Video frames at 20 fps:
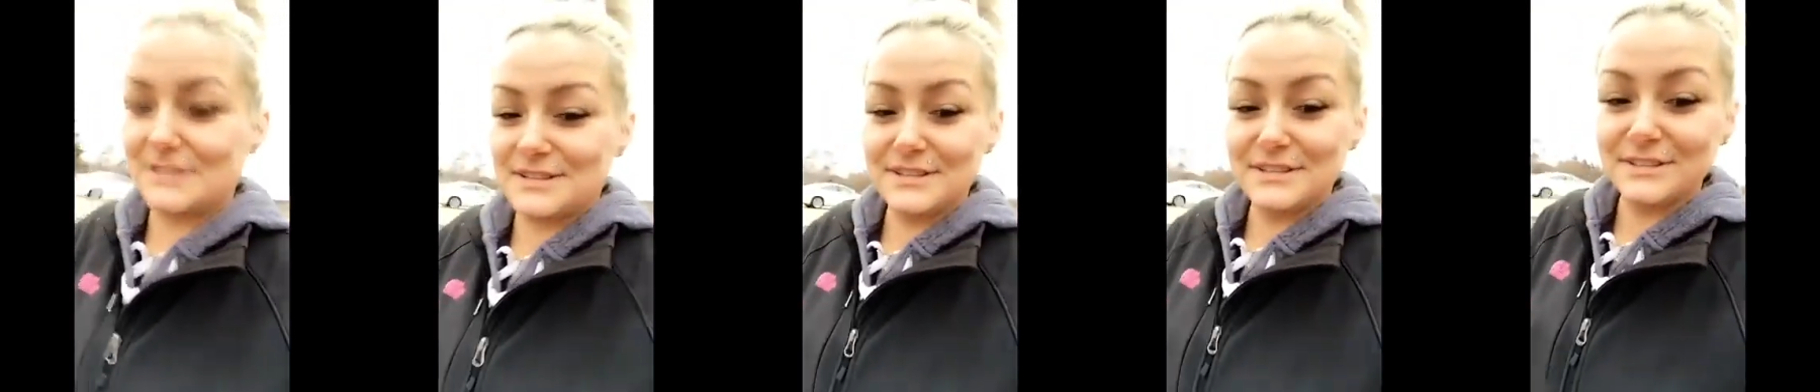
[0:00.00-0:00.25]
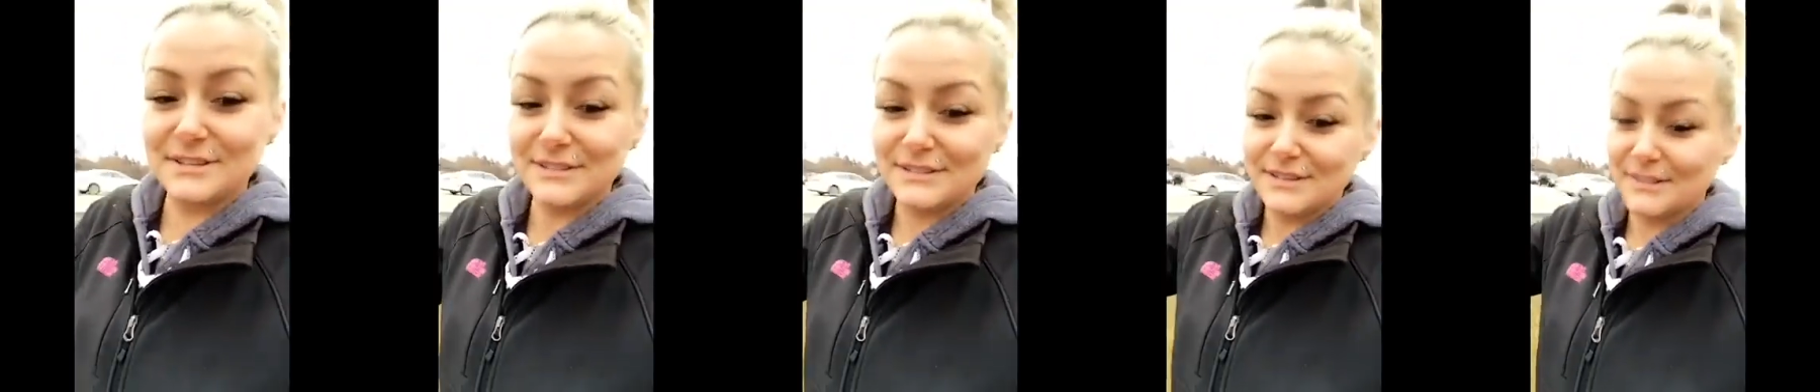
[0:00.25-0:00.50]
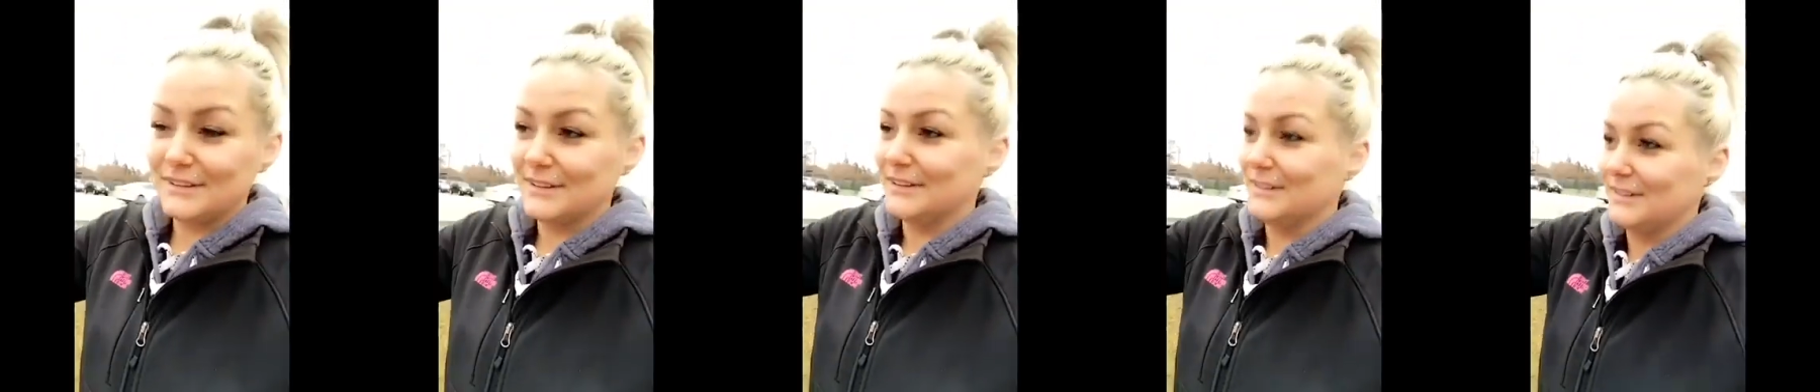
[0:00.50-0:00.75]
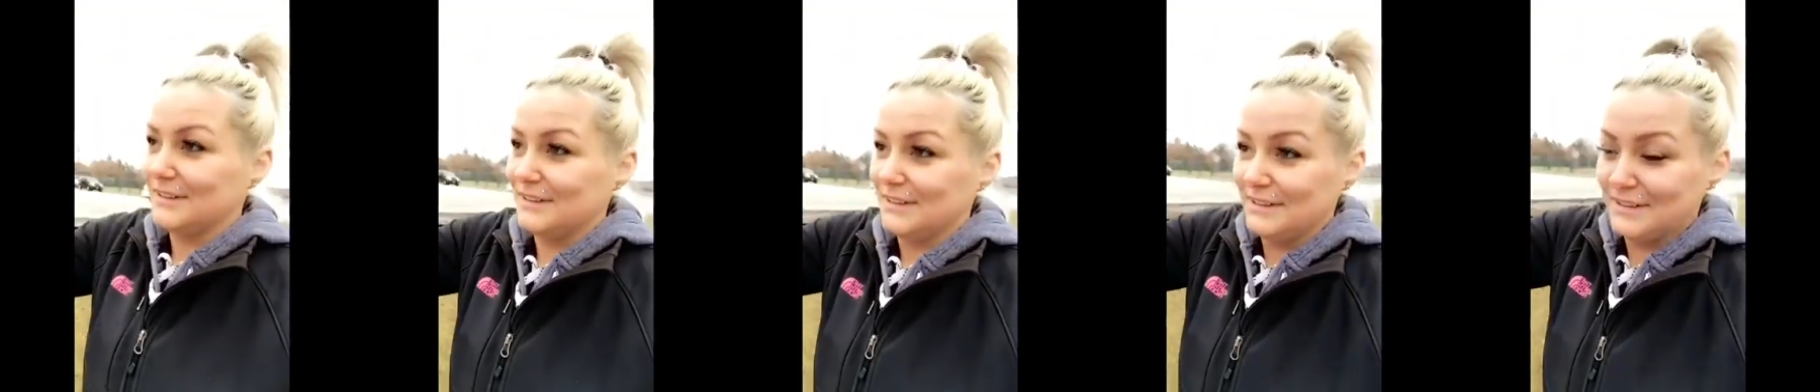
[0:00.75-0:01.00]
Okay,
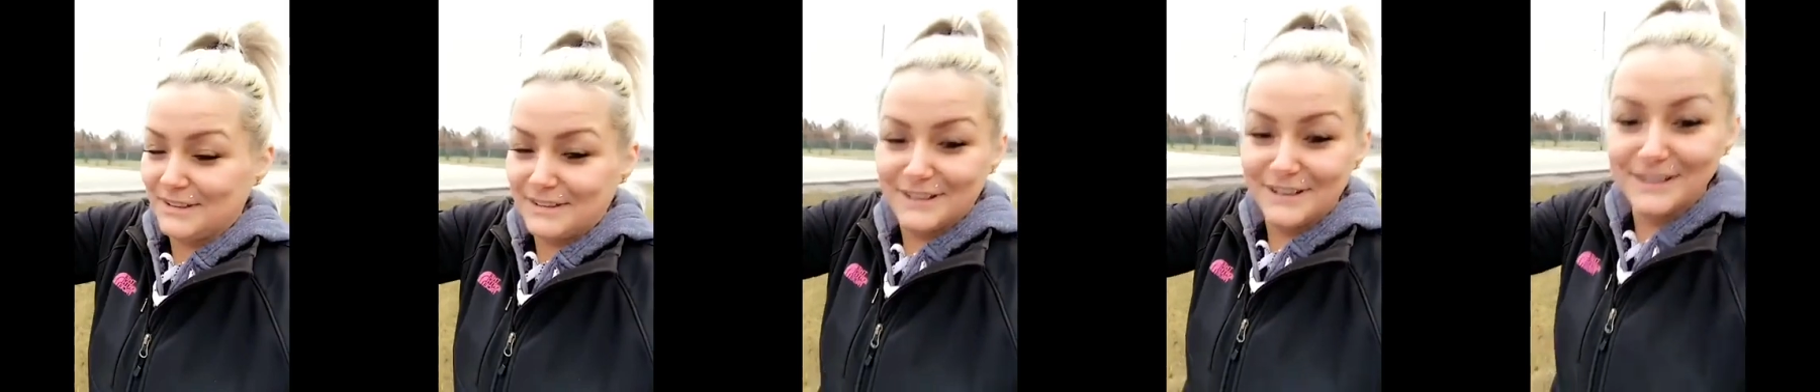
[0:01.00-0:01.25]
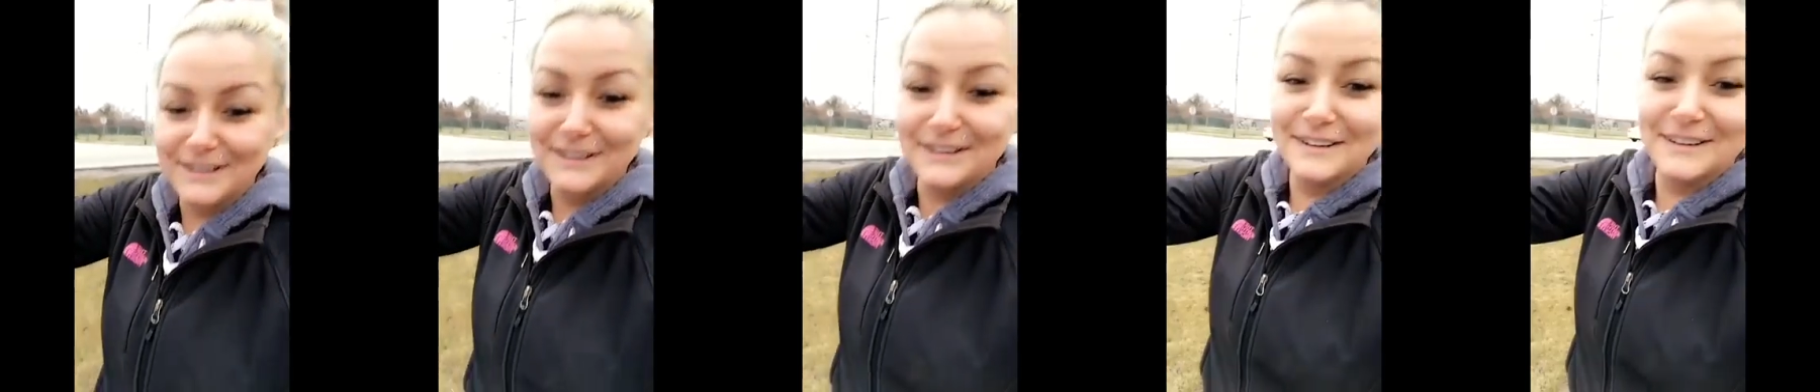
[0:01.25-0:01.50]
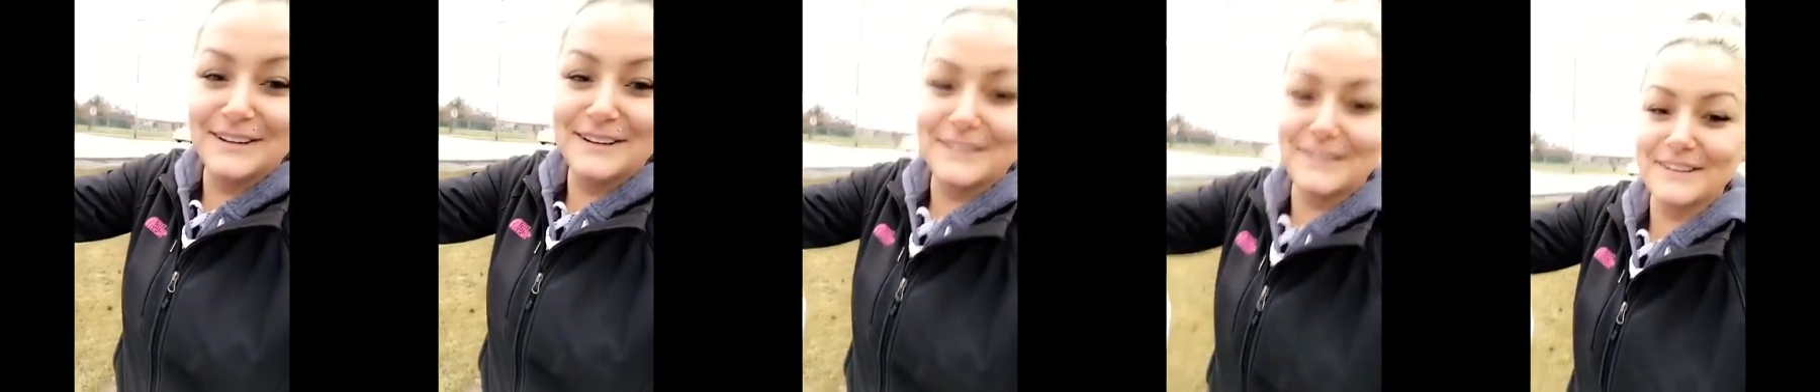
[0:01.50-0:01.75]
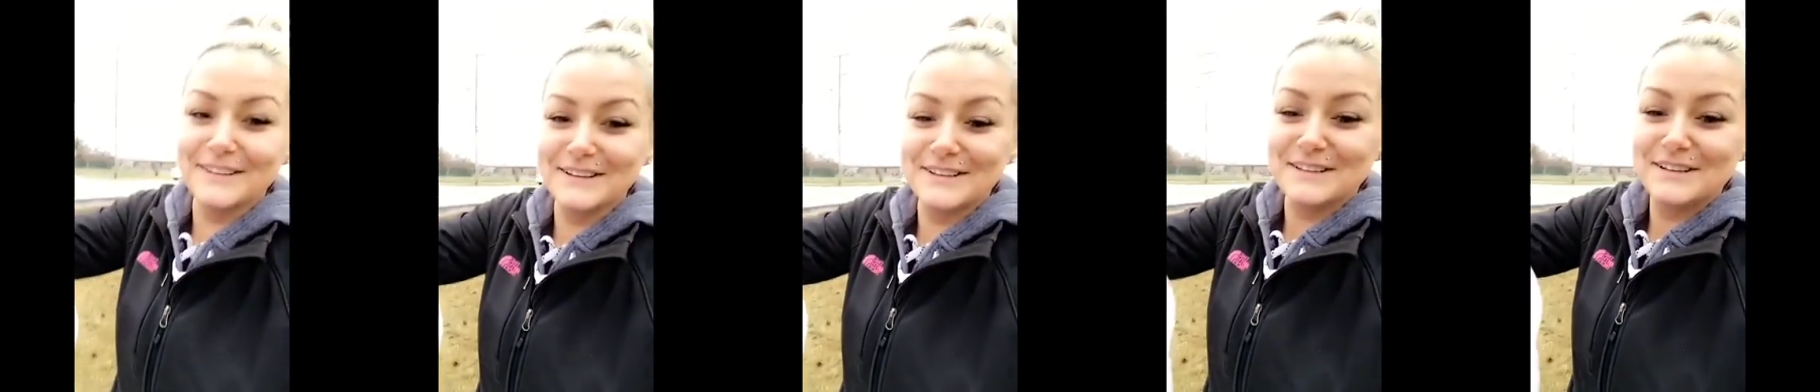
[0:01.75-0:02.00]
more of this, because it's going to
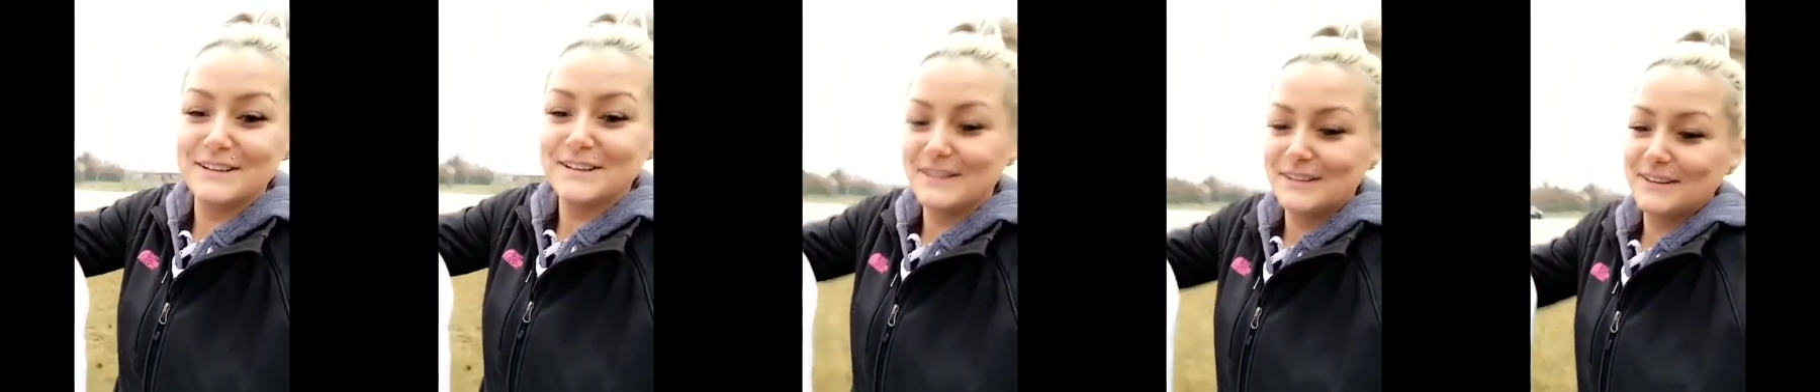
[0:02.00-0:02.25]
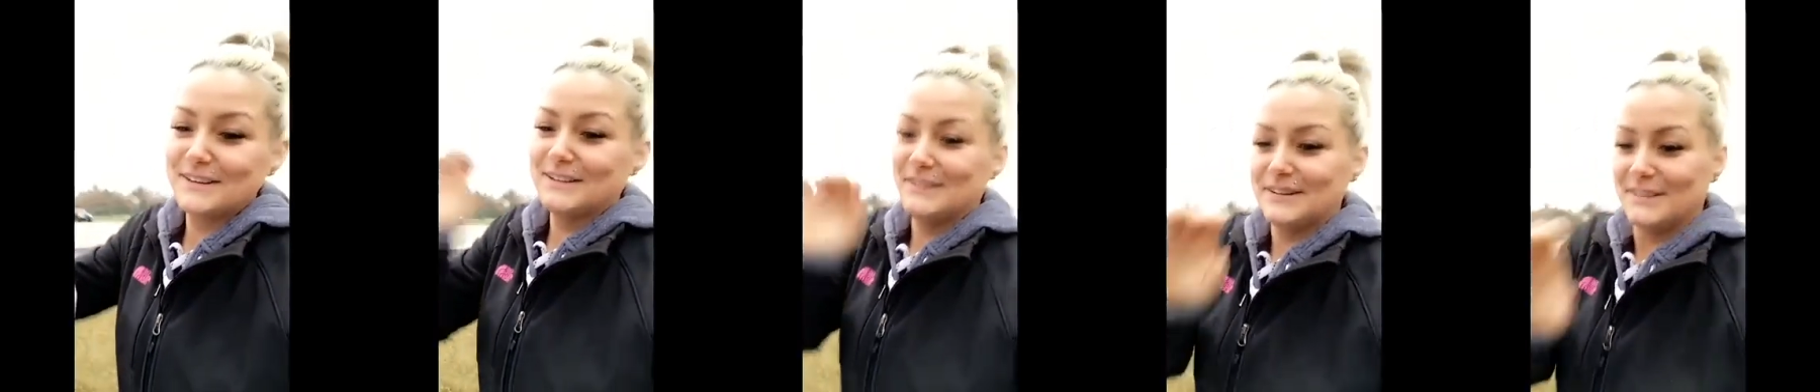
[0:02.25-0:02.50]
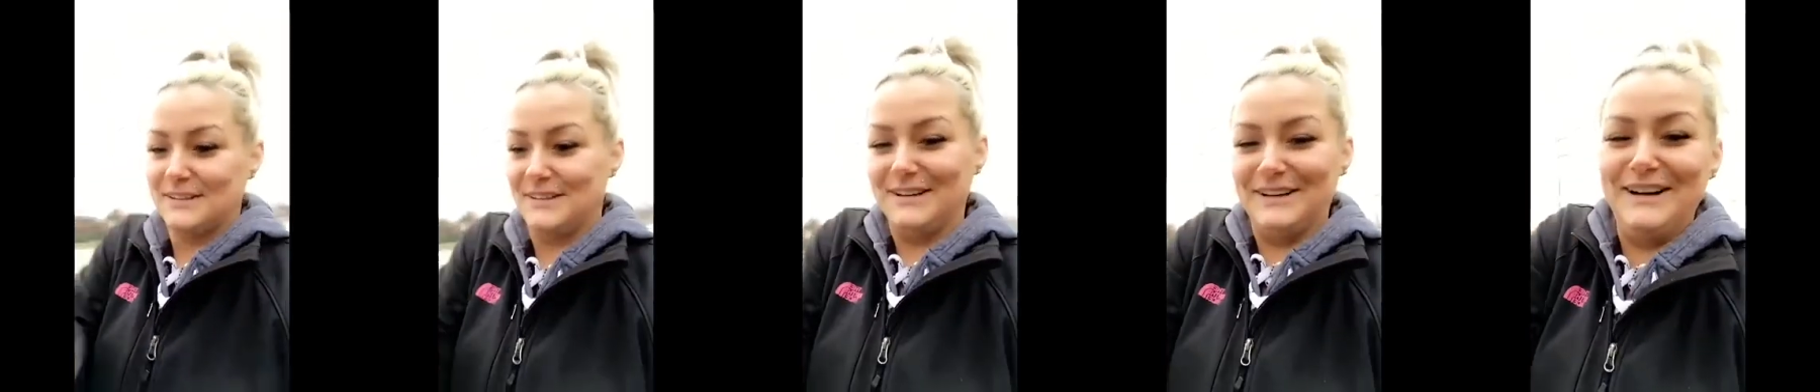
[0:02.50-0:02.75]
take some real concentration.